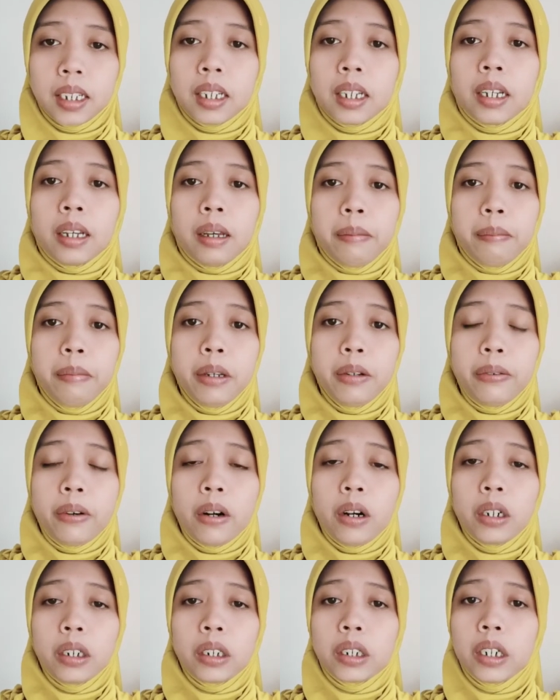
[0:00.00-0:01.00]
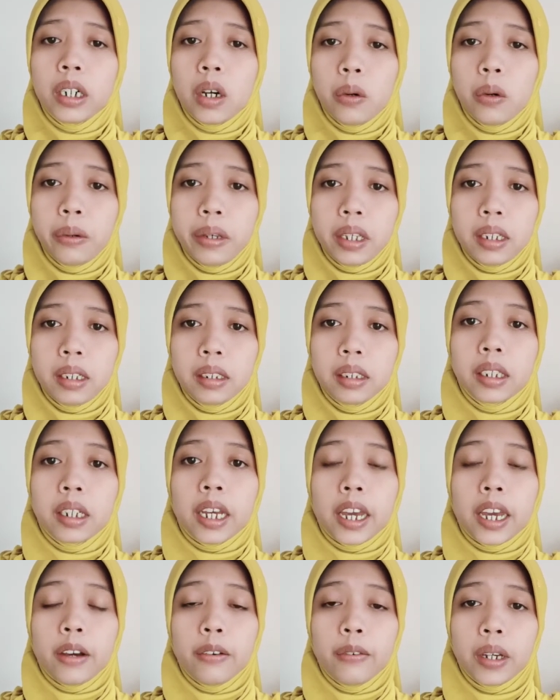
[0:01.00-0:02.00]
Before knowing the
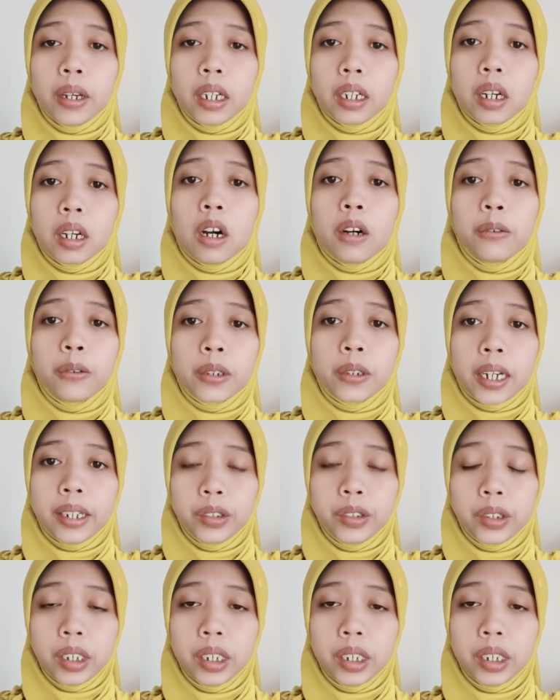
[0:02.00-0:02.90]
effect of cutting